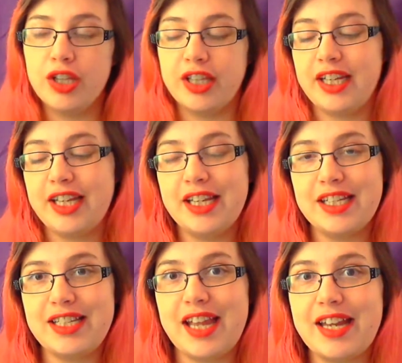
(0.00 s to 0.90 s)
that he'd
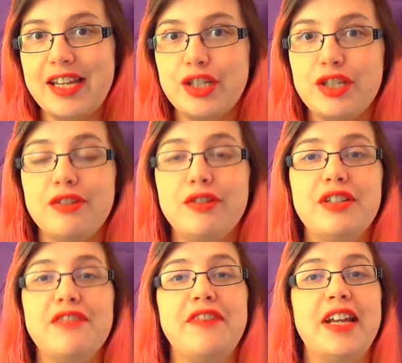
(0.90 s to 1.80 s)
intended to
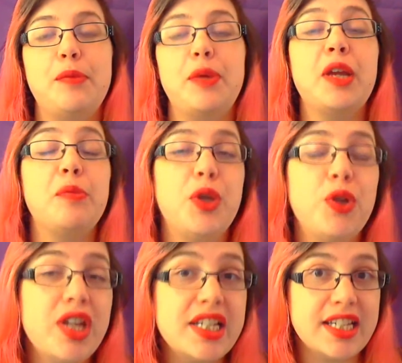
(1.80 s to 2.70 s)
develop a
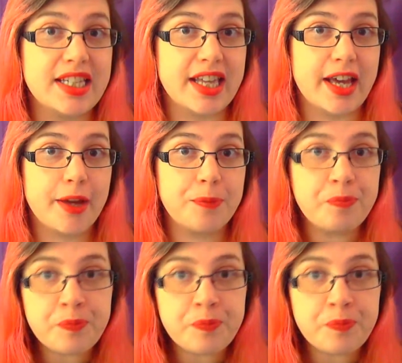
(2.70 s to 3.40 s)
community there.